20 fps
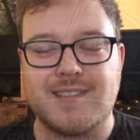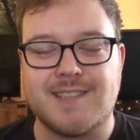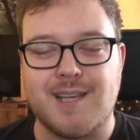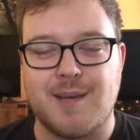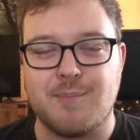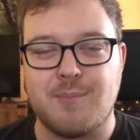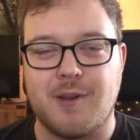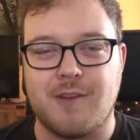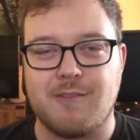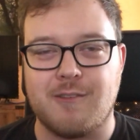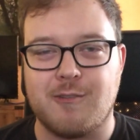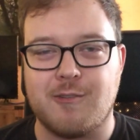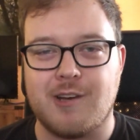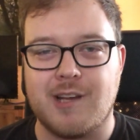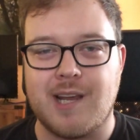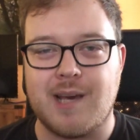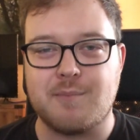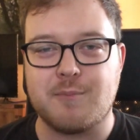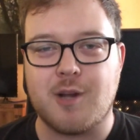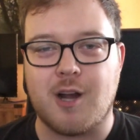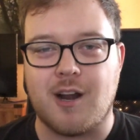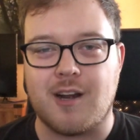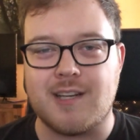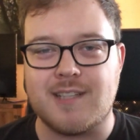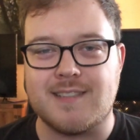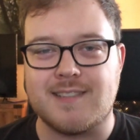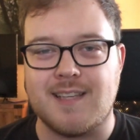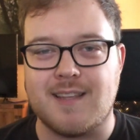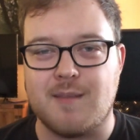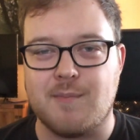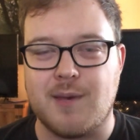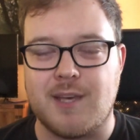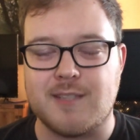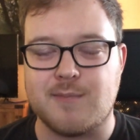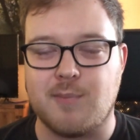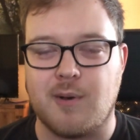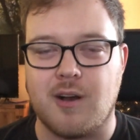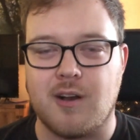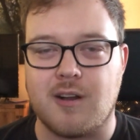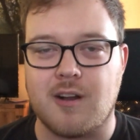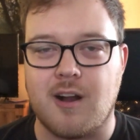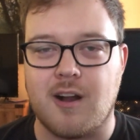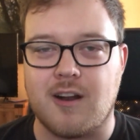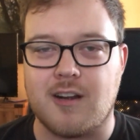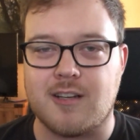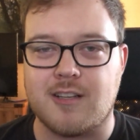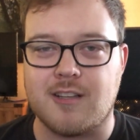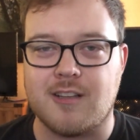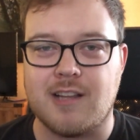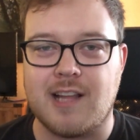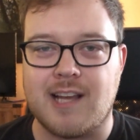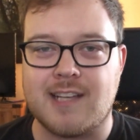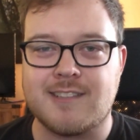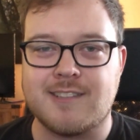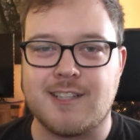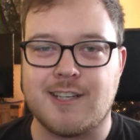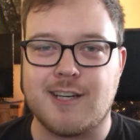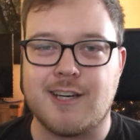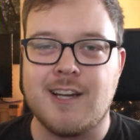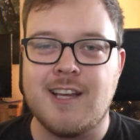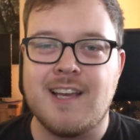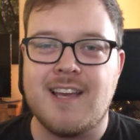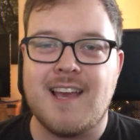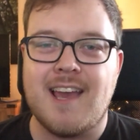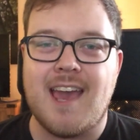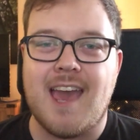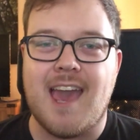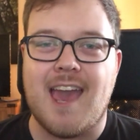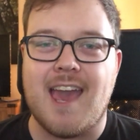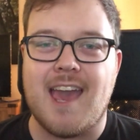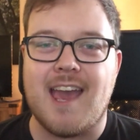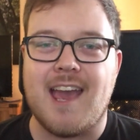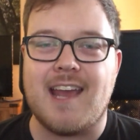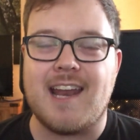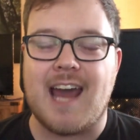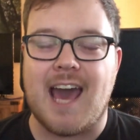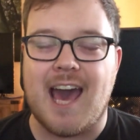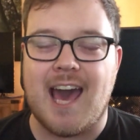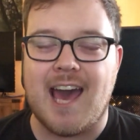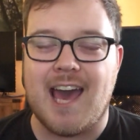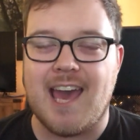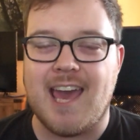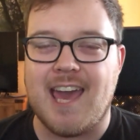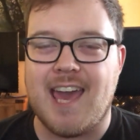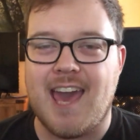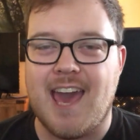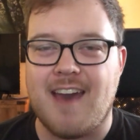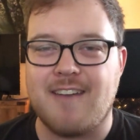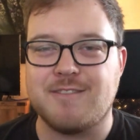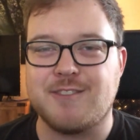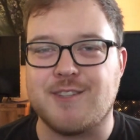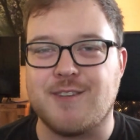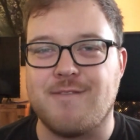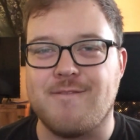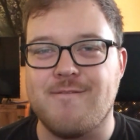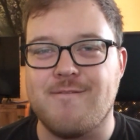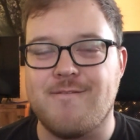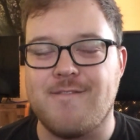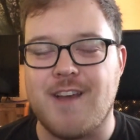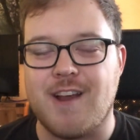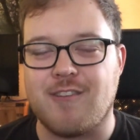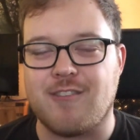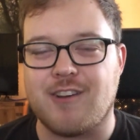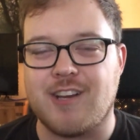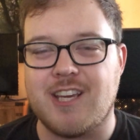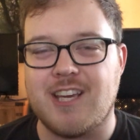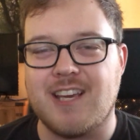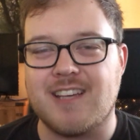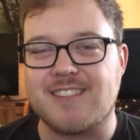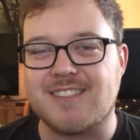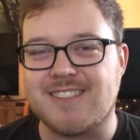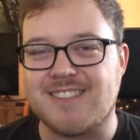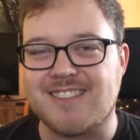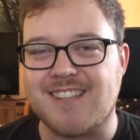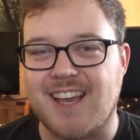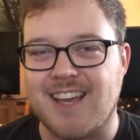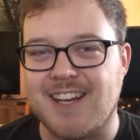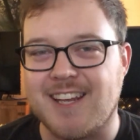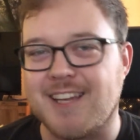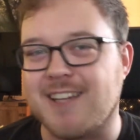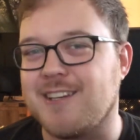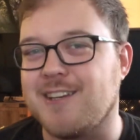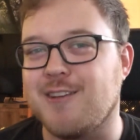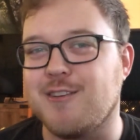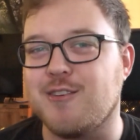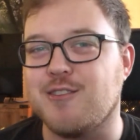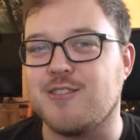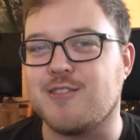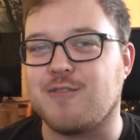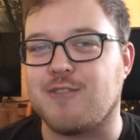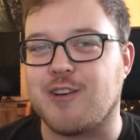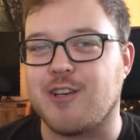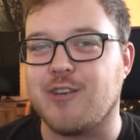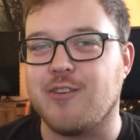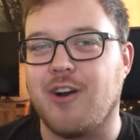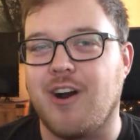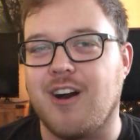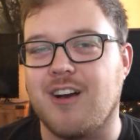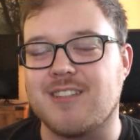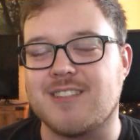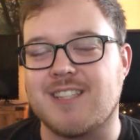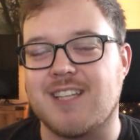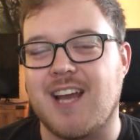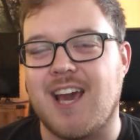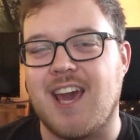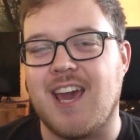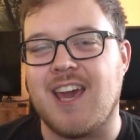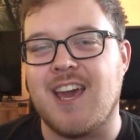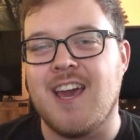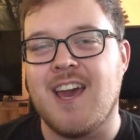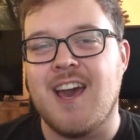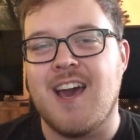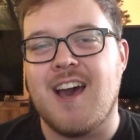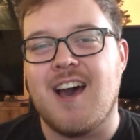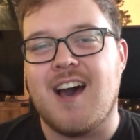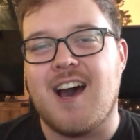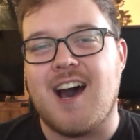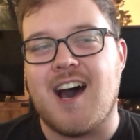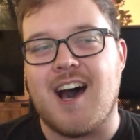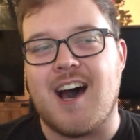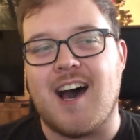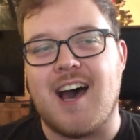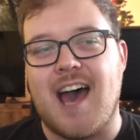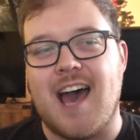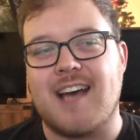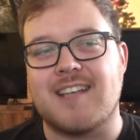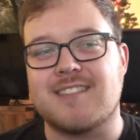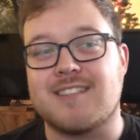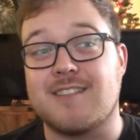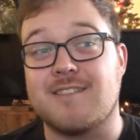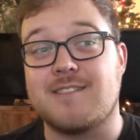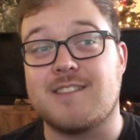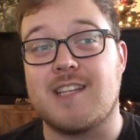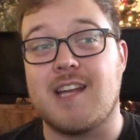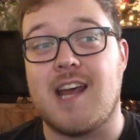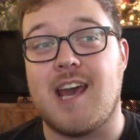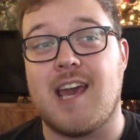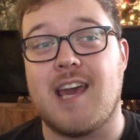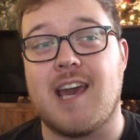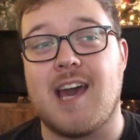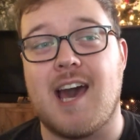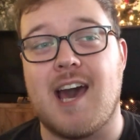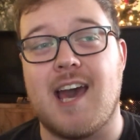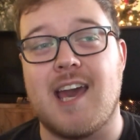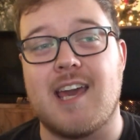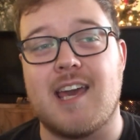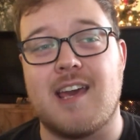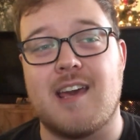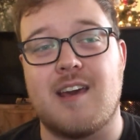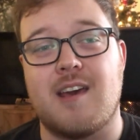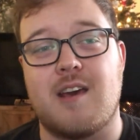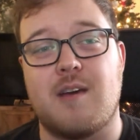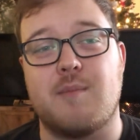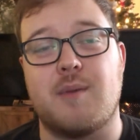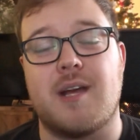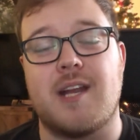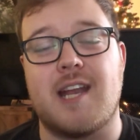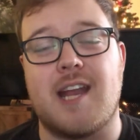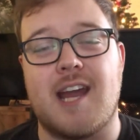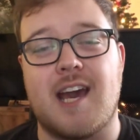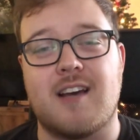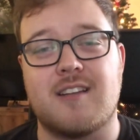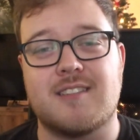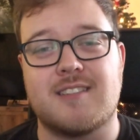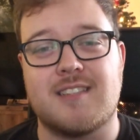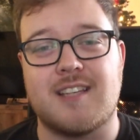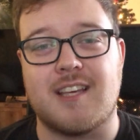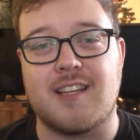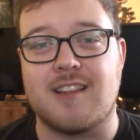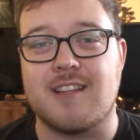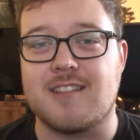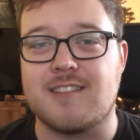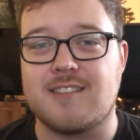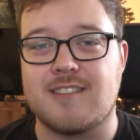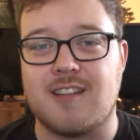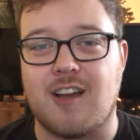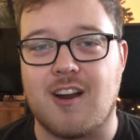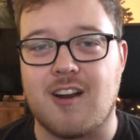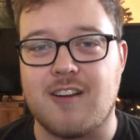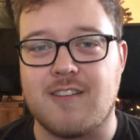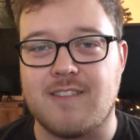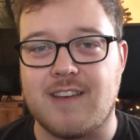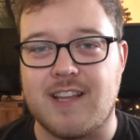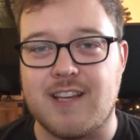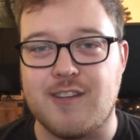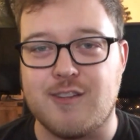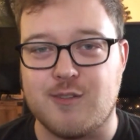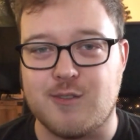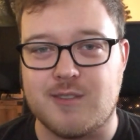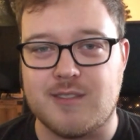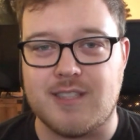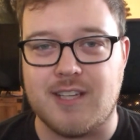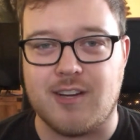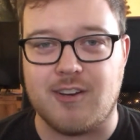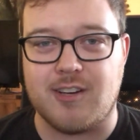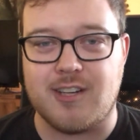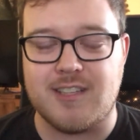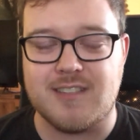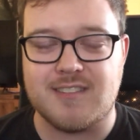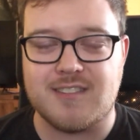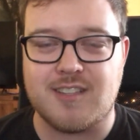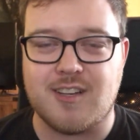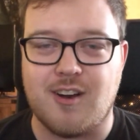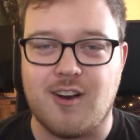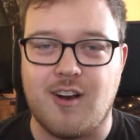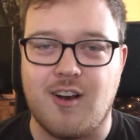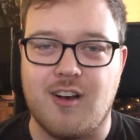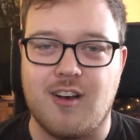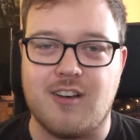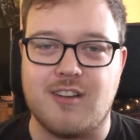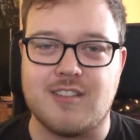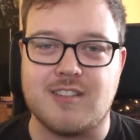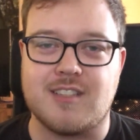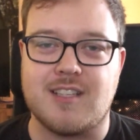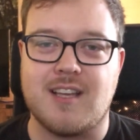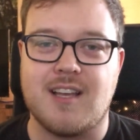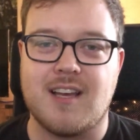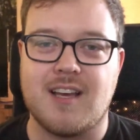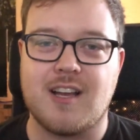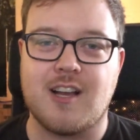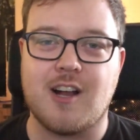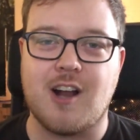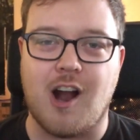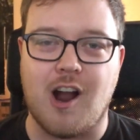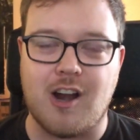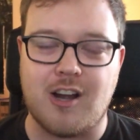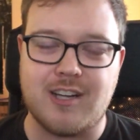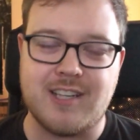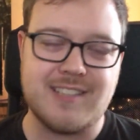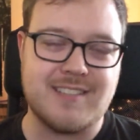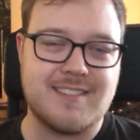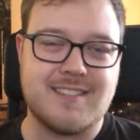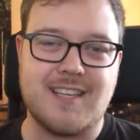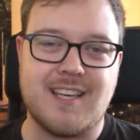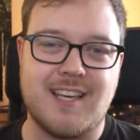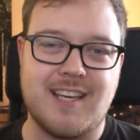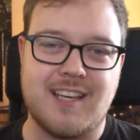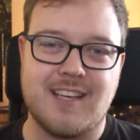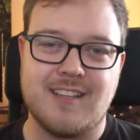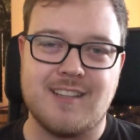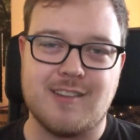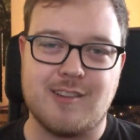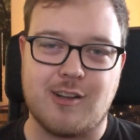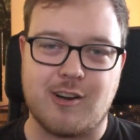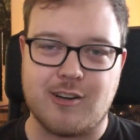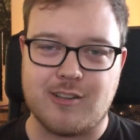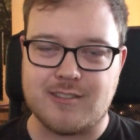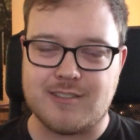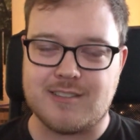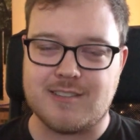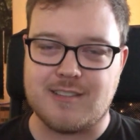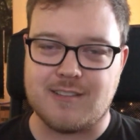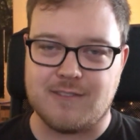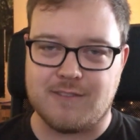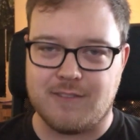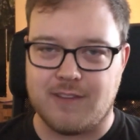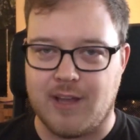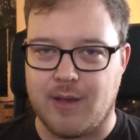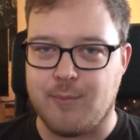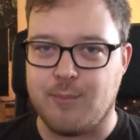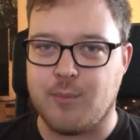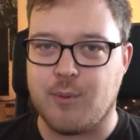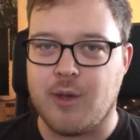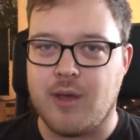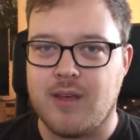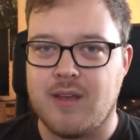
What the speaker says: What's up, everyone? I'm Cardi-C, the baseball card collector, and I have some very exciting news for you all today. As of today, I am announcing the start of a new series called Cardi-C Learns to Flip,